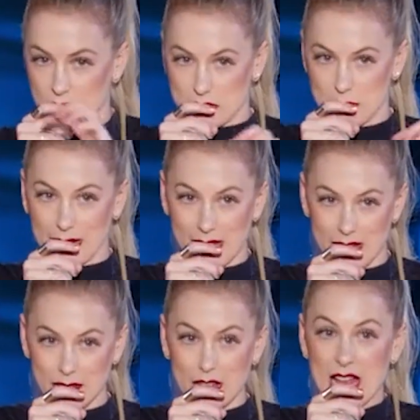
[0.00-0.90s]
else in my
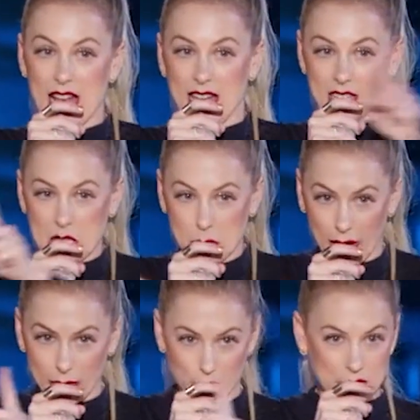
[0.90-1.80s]
life, and it
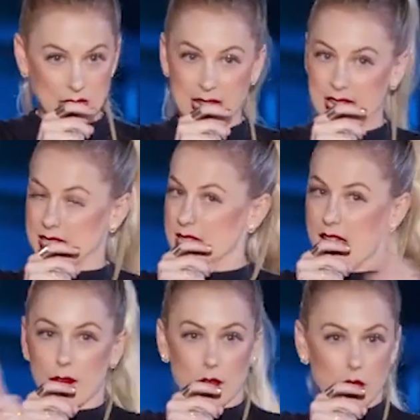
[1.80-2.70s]
spirals. It's
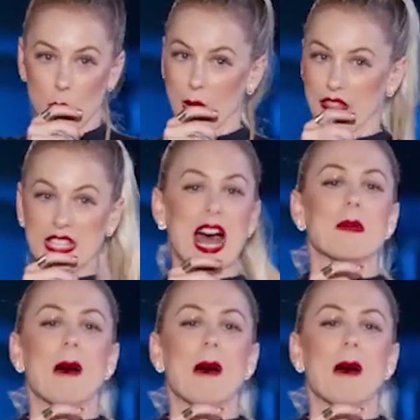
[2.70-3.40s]
never the one that's not